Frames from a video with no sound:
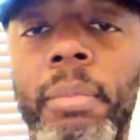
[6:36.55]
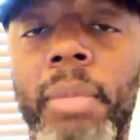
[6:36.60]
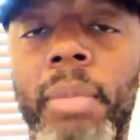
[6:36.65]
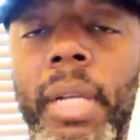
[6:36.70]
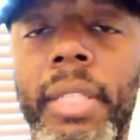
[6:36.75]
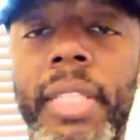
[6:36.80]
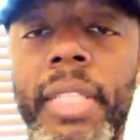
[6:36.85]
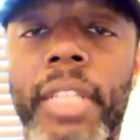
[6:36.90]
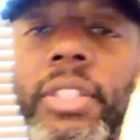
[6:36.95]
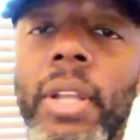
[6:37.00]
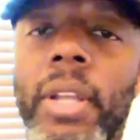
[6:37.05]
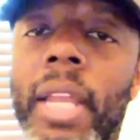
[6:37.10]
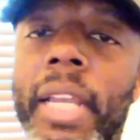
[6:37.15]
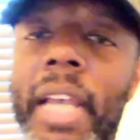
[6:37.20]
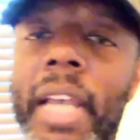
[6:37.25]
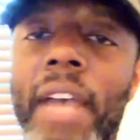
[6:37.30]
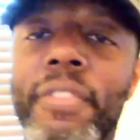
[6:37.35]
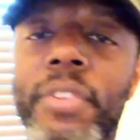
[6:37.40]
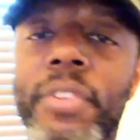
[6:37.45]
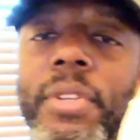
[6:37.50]
but that's all i
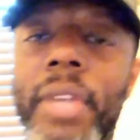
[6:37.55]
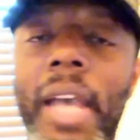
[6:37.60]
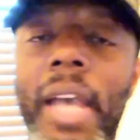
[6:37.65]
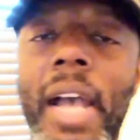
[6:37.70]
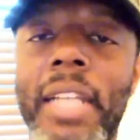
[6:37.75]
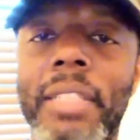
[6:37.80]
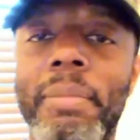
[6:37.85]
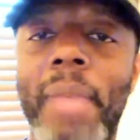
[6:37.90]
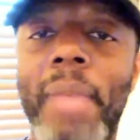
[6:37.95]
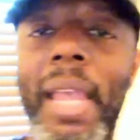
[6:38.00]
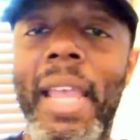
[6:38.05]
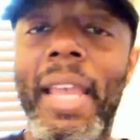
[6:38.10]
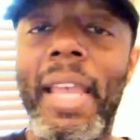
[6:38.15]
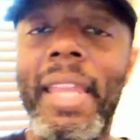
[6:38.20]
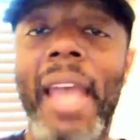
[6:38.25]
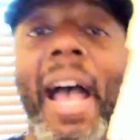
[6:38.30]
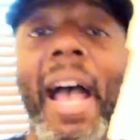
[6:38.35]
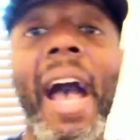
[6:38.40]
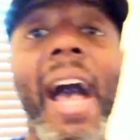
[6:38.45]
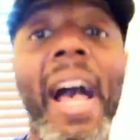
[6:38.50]
got for you guys
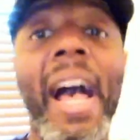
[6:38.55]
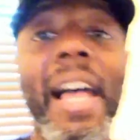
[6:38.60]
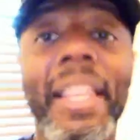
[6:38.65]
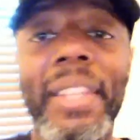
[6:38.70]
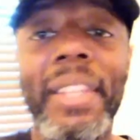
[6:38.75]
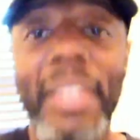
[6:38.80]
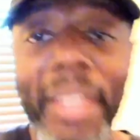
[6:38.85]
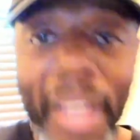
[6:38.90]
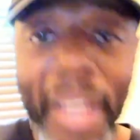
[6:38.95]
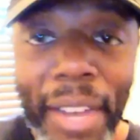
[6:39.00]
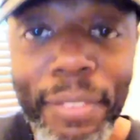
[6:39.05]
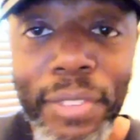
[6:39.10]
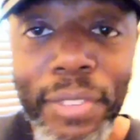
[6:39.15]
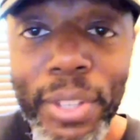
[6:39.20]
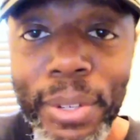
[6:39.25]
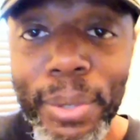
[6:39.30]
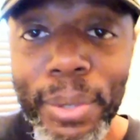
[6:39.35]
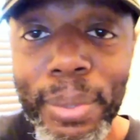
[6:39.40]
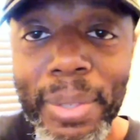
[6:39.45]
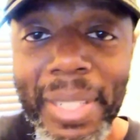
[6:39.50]
man i love
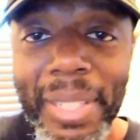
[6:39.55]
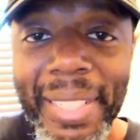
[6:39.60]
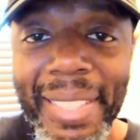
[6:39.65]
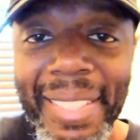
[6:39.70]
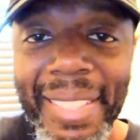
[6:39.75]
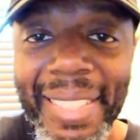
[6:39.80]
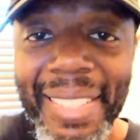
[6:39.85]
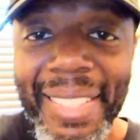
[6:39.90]
you